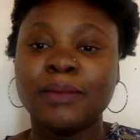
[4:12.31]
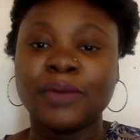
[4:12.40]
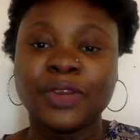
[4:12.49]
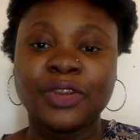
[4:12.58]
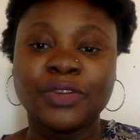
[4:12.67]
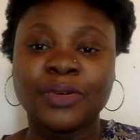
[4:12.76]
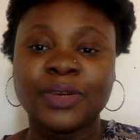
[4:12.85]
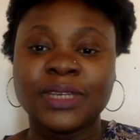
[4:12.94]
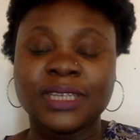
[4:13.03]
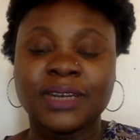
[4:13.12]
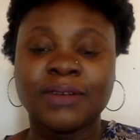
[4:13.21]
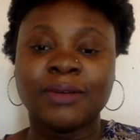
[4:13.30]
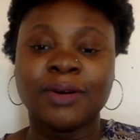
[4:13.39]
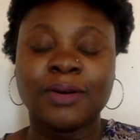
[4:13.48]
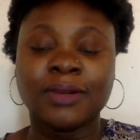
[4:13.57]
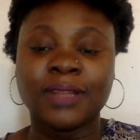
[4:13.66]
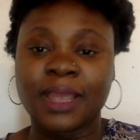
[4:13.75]
Mojito is now
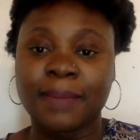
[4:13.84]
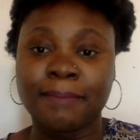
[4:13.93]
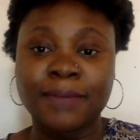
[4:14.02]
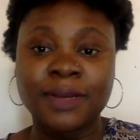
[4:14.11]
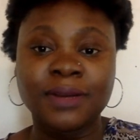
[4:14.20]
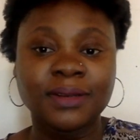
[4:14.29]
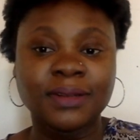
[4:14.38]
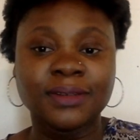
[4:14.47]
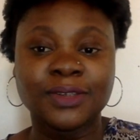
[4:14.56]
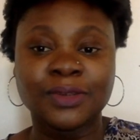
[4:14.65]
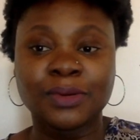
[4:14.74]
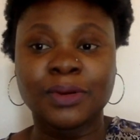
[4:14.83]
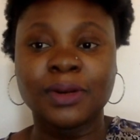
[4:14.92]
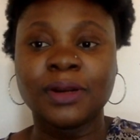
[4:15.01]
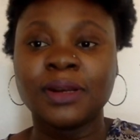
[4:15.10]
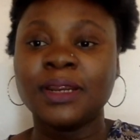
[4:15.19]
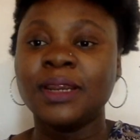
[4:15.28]
called M
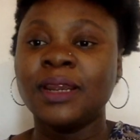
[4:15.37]
Store.